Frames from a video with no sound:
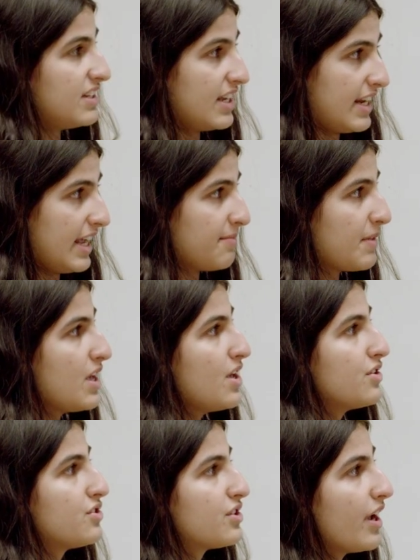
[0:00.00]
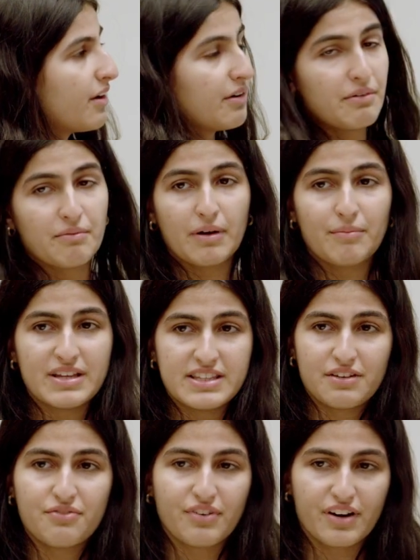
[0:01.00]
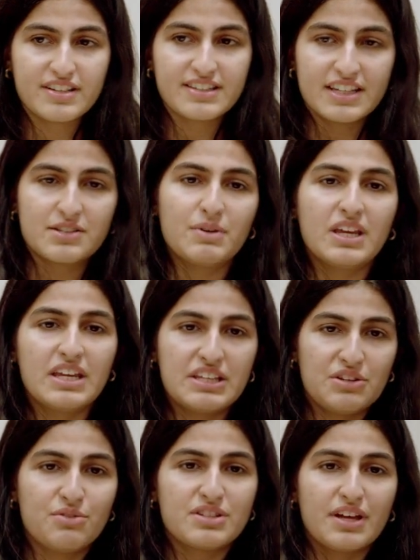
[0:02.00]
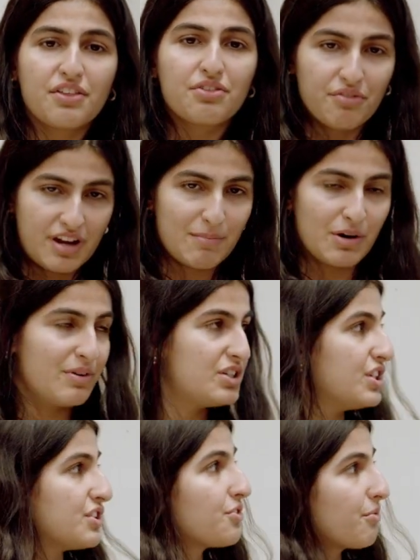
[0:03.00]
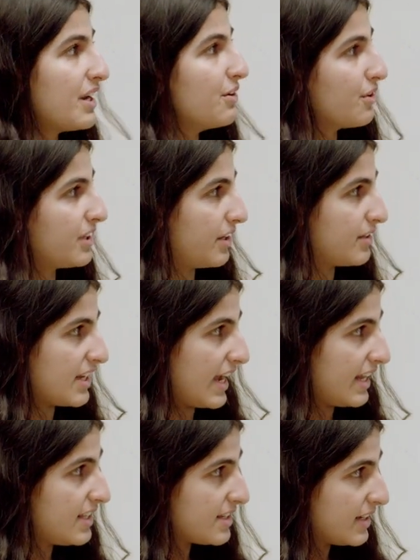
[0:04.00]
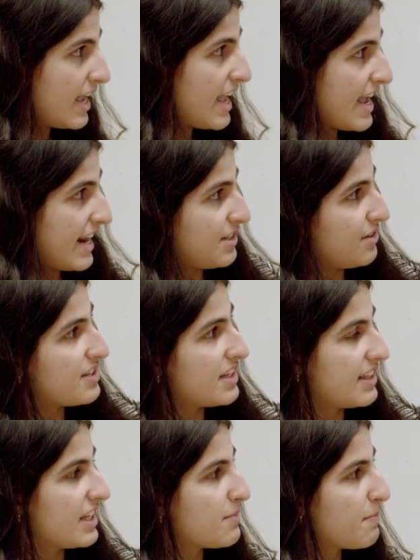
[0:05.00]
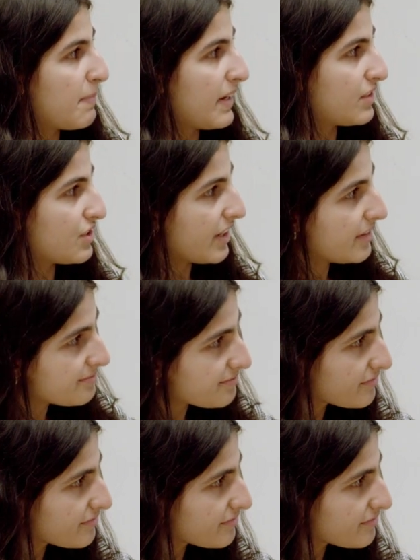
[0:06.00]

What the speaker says: DNA. So what we did first is we used a threemer, which is 3 nucleotides, and as you see in this picture,